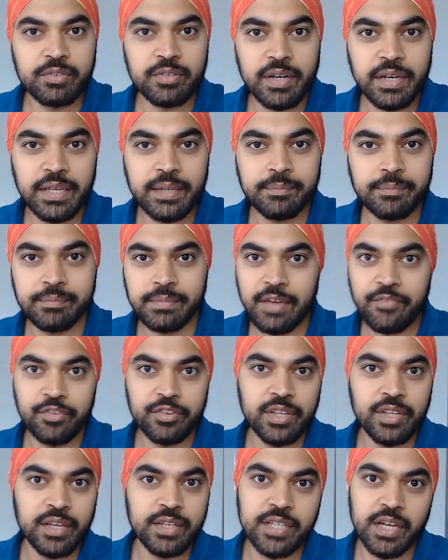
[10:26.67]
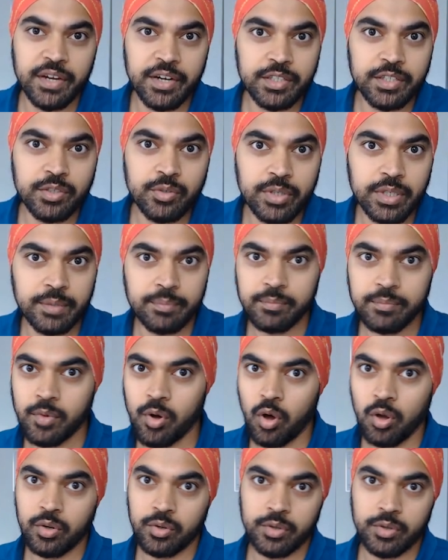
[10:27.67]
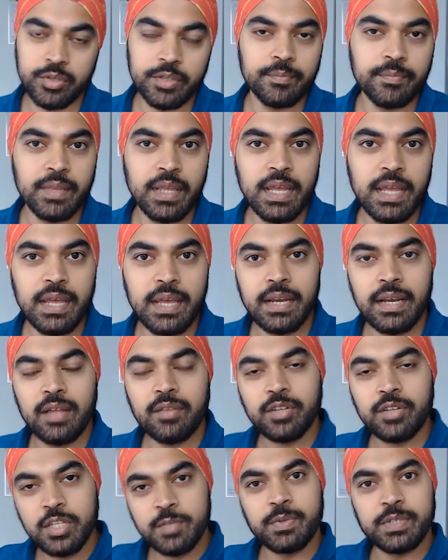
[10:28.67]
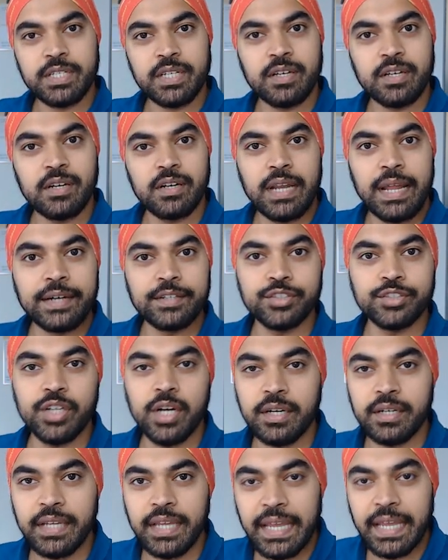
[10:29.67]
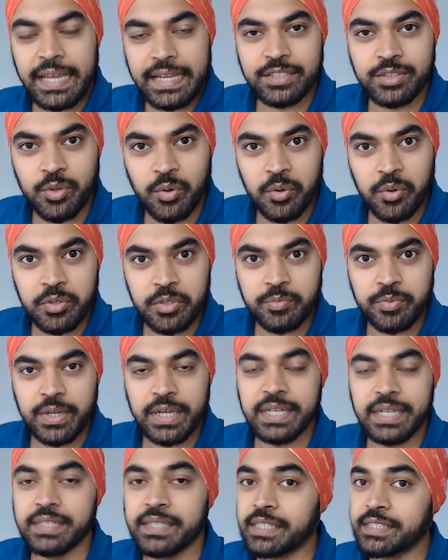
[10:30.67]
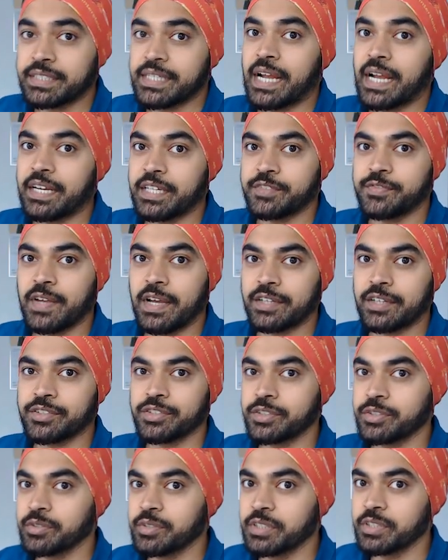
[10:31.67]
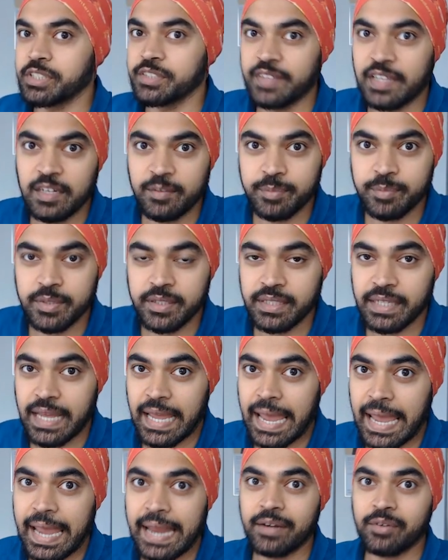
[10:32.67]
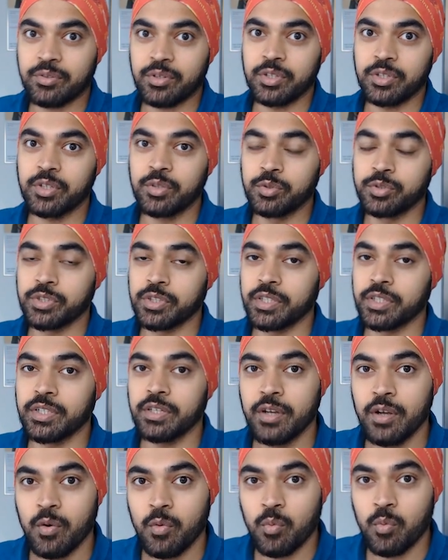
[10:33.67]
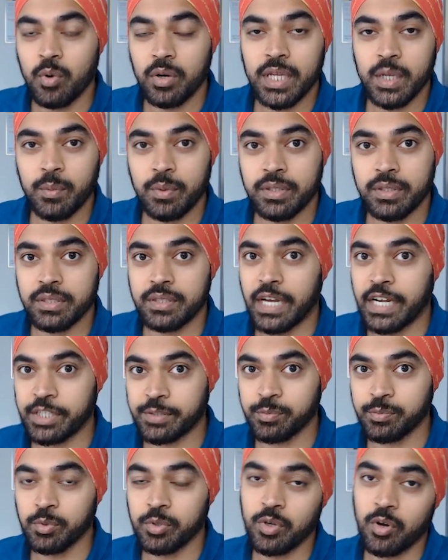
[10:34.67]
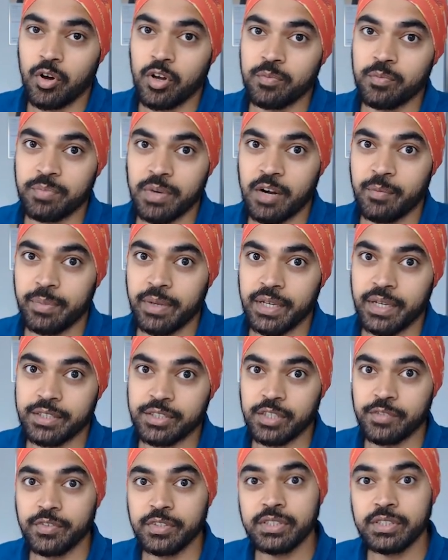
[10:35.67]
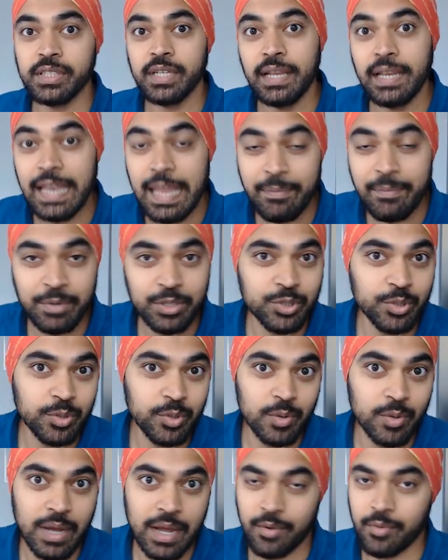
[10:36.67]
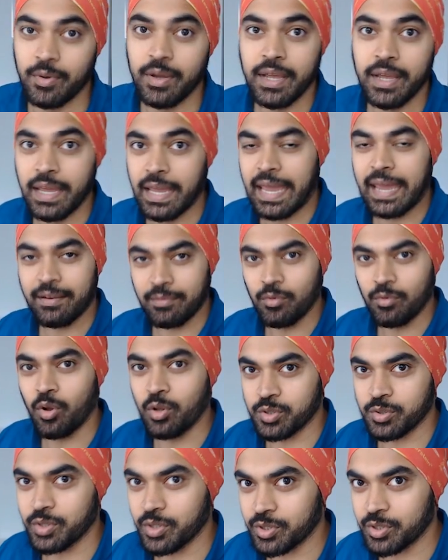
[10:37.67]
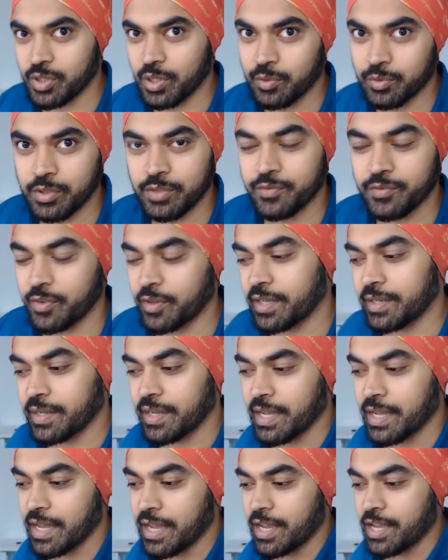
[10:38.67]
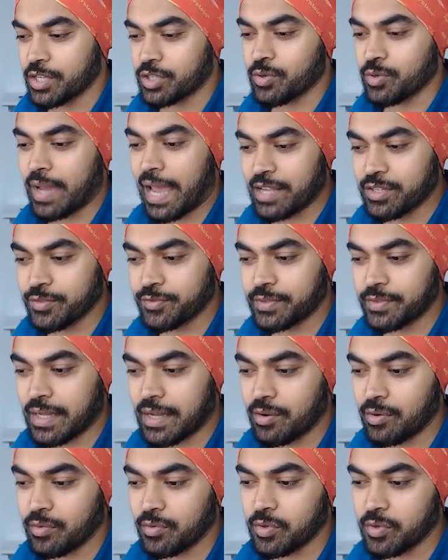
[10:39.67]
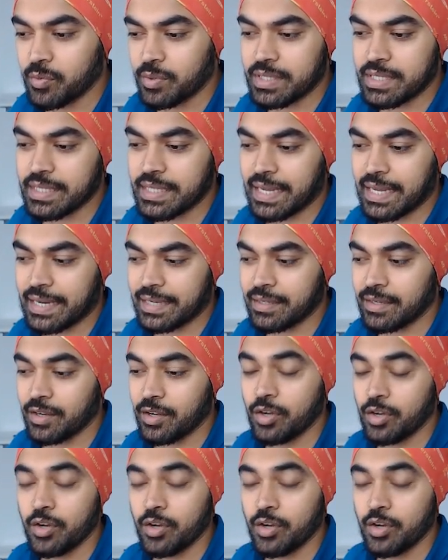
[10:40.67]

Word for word: running. Everything is hunky-dory, all good. Now, this particular line chart is going to bring dissatisfaction to the developer and to the user working with the dashboard on Power B I service. Let me show you how, and also the solution for it. So as of now, you can see that